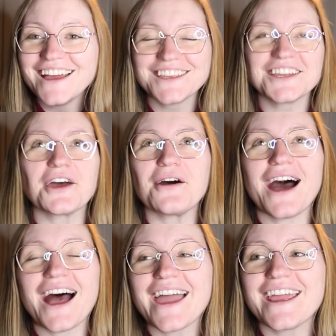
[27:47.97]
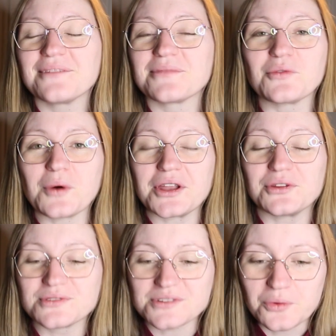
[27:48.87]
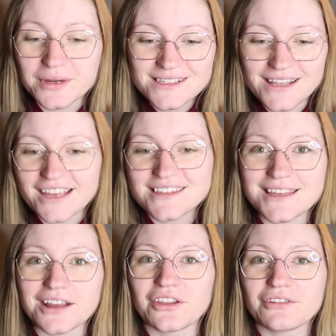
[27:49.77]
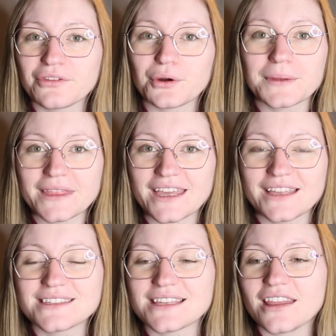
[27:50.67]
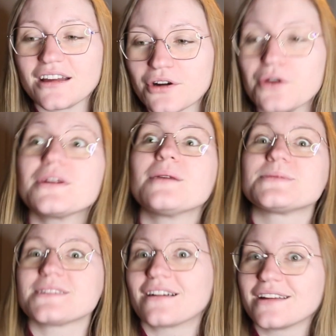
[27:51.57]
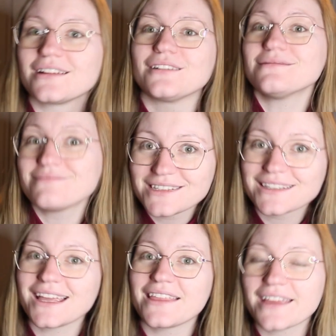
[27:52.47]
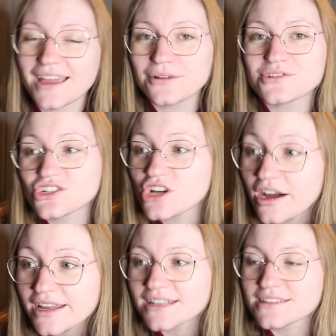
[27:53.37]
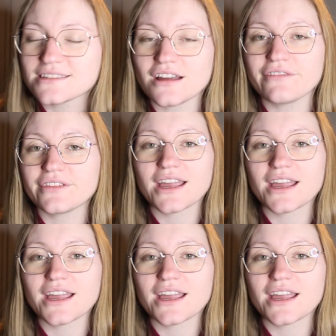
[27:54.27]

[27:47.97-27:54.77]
You know, I am the one who's always like sitting on the floor with the kids, and the grown-ups are, you know, in the couch talking and stuff.